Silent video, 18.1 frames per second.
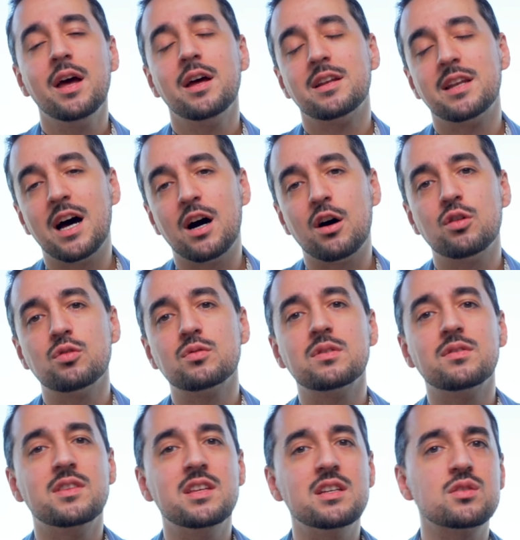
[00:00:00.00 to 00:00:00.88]

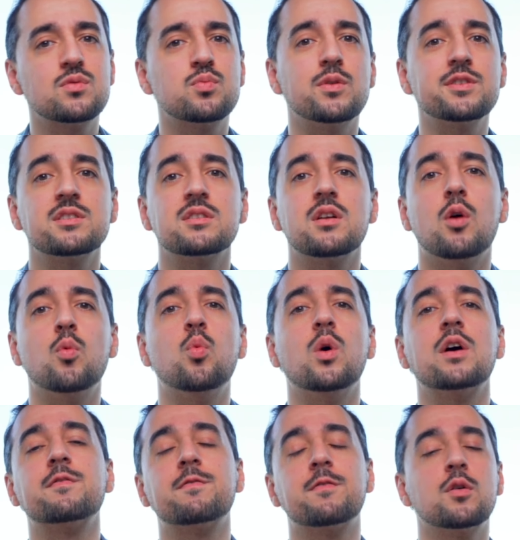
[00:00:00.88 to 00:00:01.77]
Now, this wasn't a
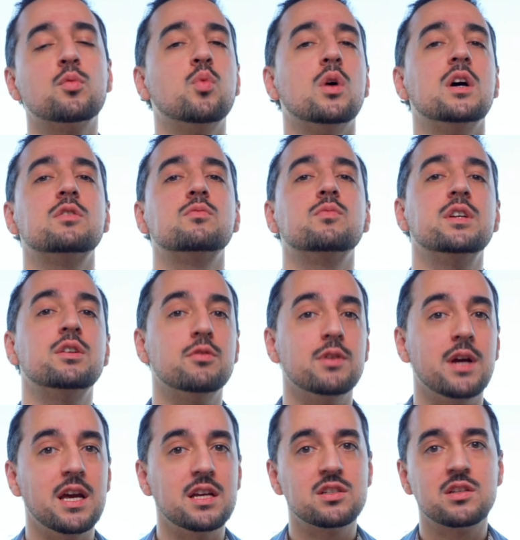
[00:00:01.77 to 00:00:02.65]
one-for-one
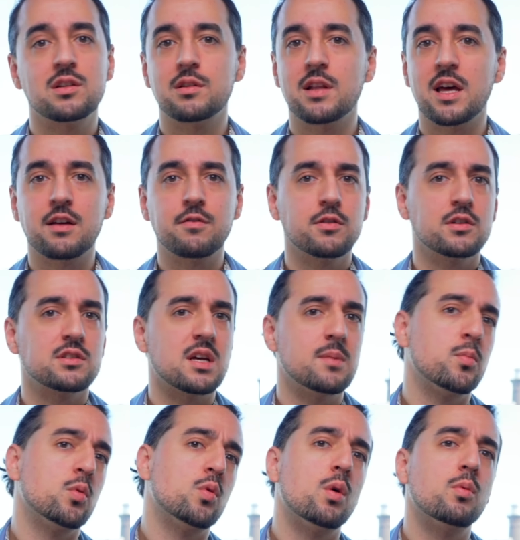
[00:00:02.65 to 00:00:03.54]
recreation like, for
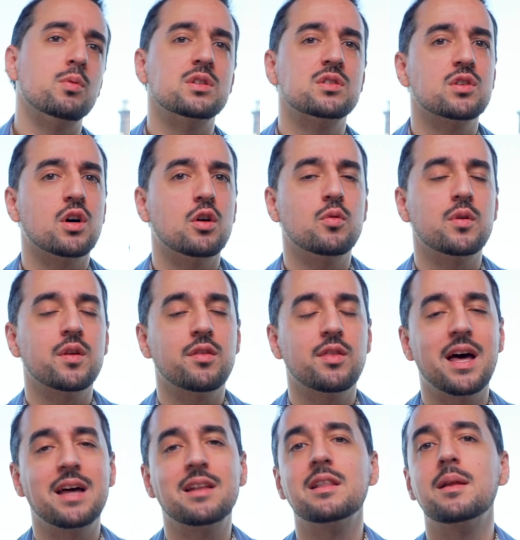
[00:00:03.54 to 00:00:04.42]
example, what we saw
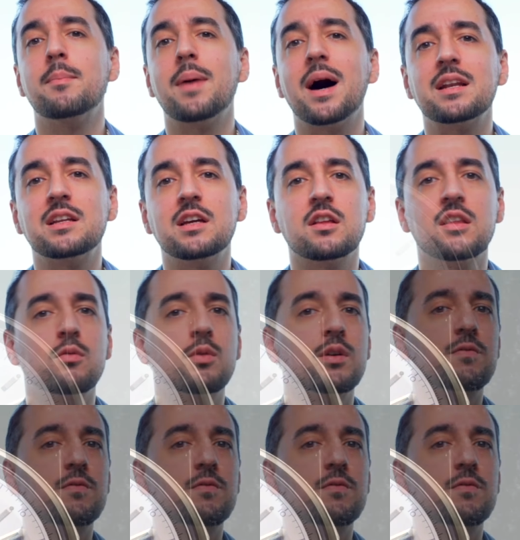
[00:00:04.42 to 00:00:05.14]
with that Lemania that we